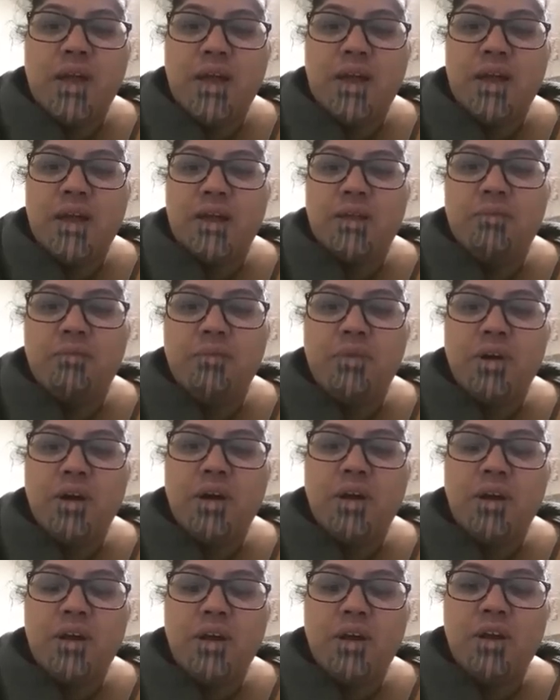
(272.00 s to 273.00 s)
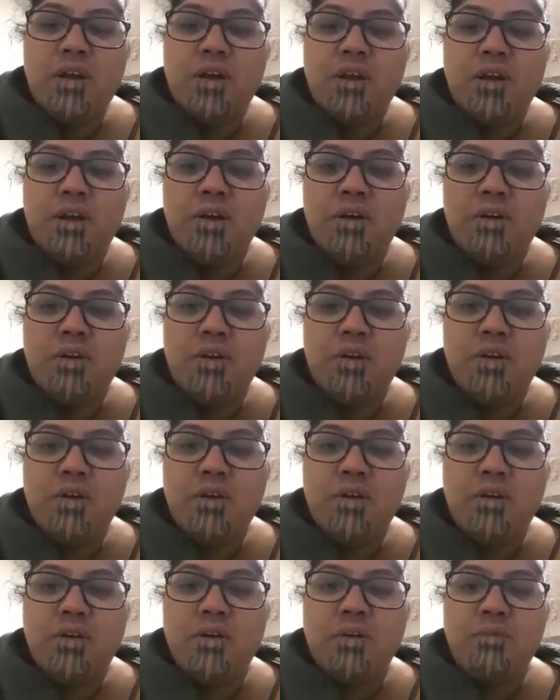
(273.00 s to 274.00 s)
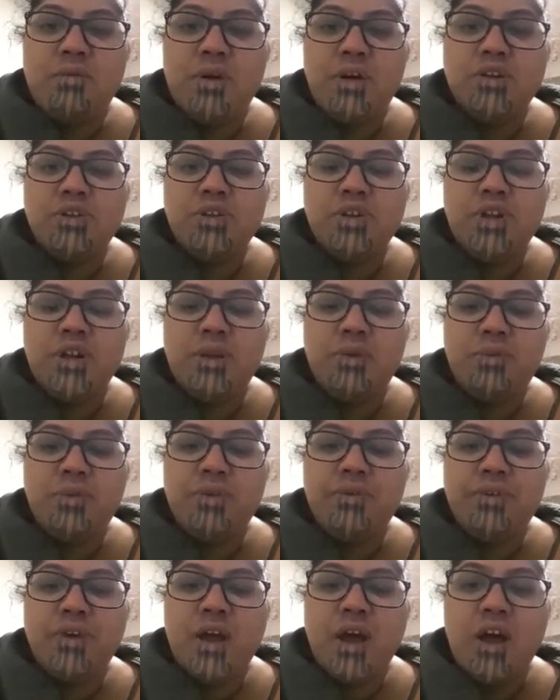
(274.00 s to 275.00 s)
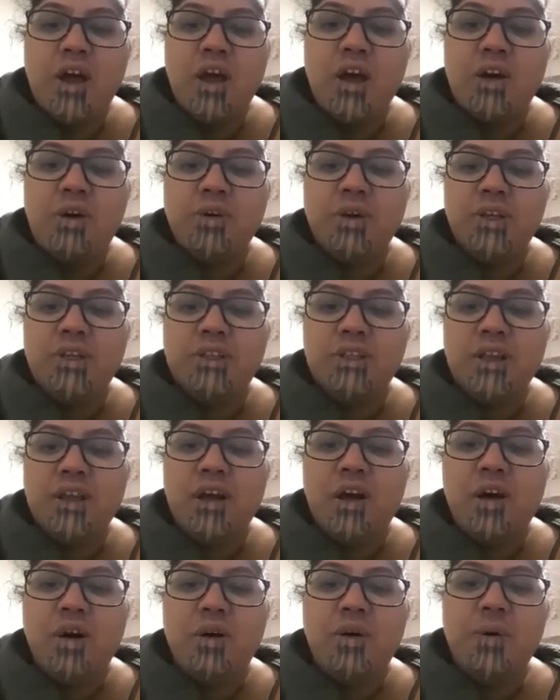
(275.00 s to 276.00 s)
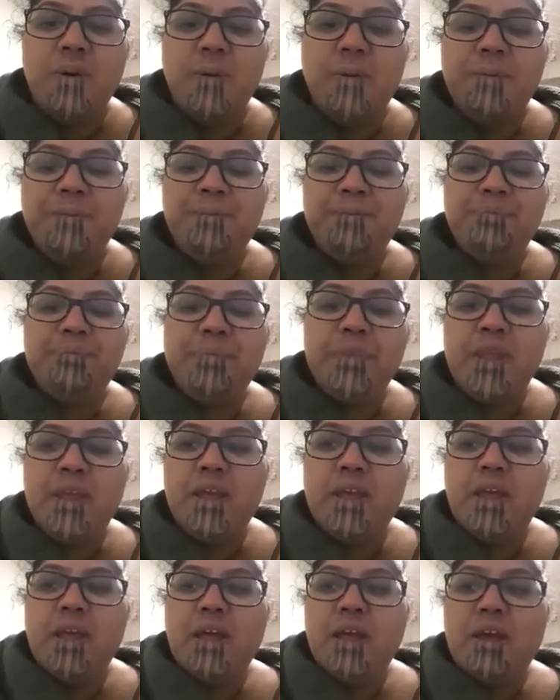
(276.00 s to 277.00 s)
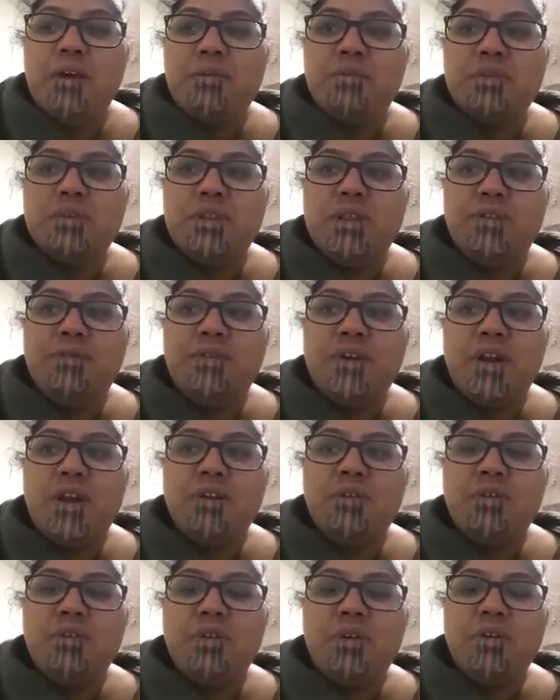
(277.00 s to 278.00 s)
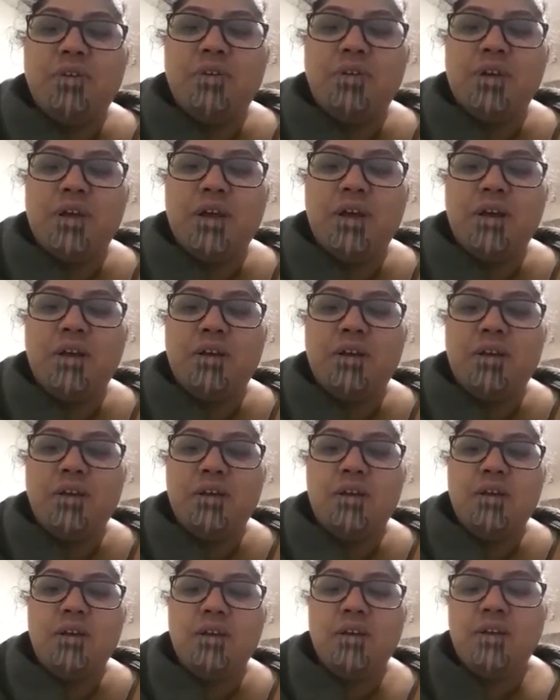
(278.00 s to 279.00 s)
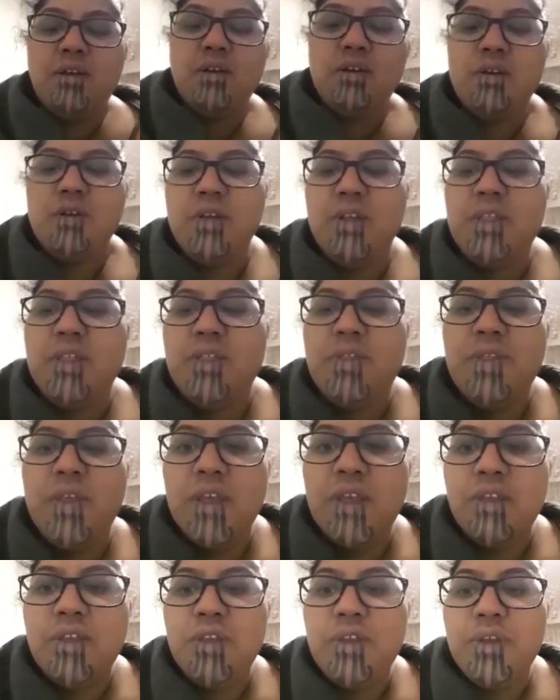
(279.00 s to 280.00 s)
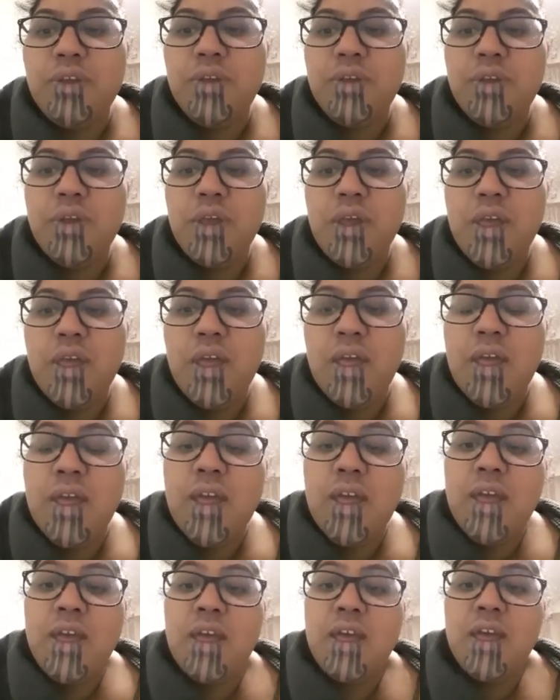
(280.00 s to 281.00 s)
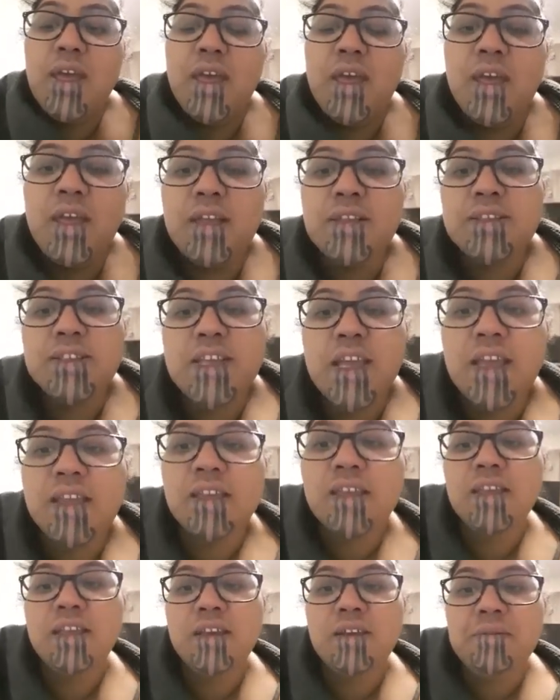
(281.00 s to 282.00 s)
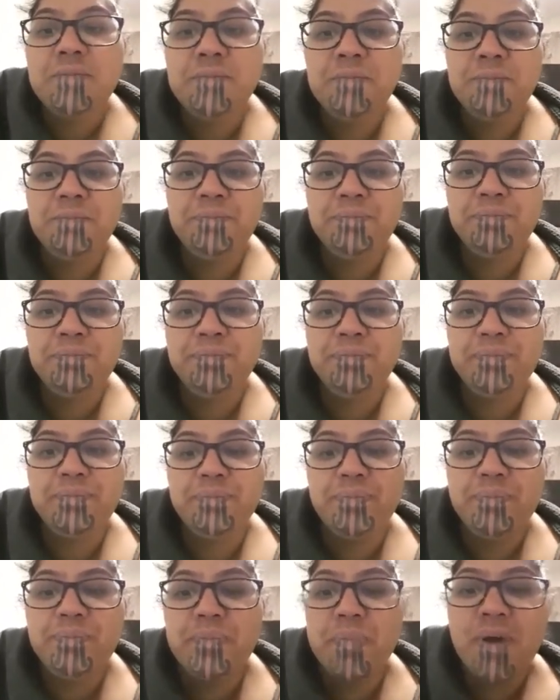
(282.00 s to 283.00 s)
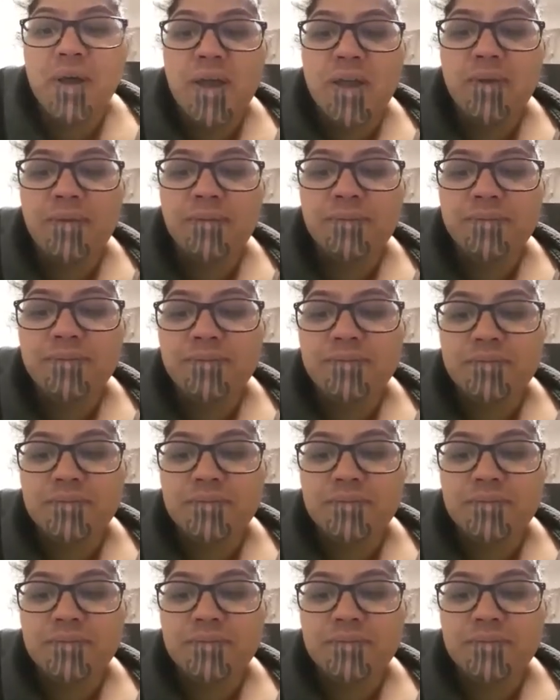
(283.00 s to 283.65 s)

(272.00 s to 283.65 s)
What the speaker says: on my journey with Ka Hau I Te Ao with Te Whare Hukahuka. Thank you and take care. Bye.